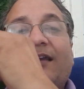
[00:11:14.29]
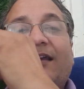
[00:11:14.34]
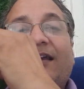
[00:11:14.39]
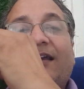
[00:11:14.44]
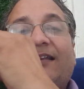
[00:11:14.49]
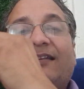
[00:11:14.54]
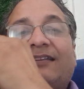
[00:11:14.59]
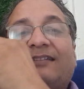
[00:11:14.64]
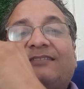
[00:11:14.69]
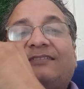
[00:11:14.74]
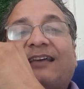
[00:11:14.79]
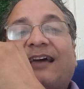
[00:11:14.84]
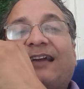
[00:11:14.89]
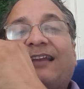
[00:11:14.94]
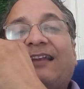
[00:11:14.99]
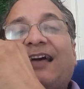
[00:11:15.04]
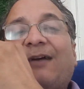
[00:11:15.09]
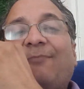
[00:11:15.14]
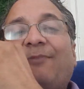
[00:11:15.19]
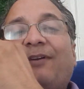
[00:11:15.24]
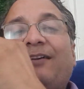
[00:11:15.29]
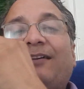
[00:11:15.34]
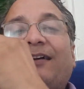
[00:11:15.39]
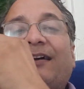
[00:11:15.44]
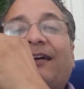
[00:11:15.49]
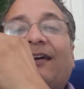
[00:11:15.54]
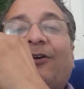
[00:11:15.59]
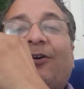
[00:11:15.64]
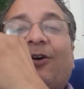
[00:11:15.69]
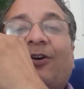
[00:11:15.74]
It is
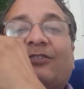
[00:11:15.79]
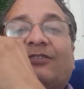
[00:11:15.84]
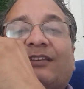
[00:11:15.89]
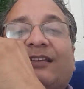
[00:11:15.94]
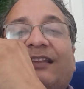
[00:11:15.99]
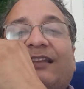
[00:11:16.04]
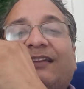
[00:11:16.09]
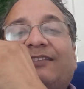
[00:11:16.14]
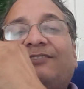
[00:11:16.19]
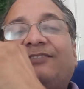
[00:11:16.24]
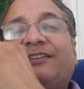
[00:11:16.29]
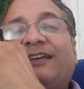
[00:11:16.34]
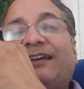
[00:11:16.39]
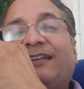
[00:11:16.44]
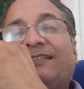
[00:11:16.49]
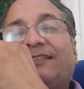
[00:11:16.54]
dynamic, oscillatory